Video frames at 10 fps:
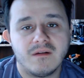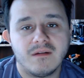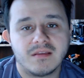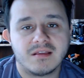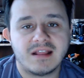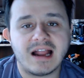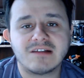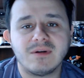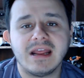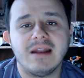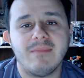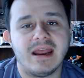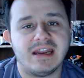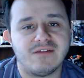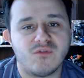That's what he had a
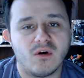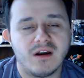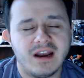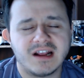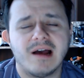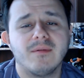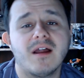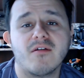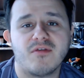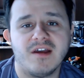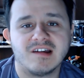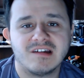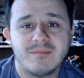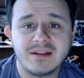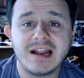mandate for, and a couple other things,
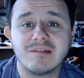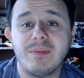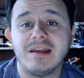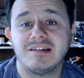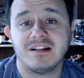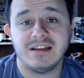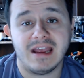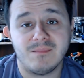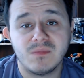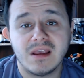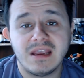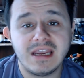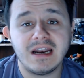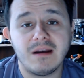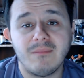but that's basically it. He
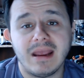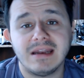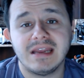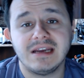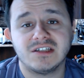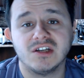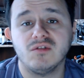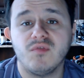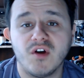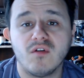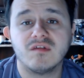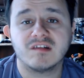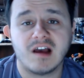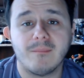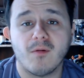had a mandate to do those
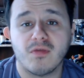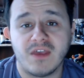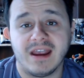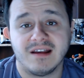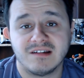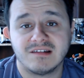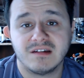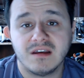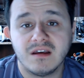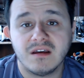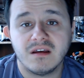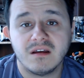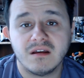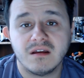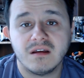couple things,
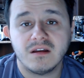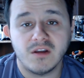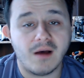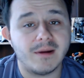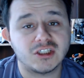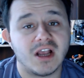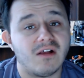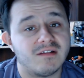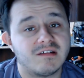not much else.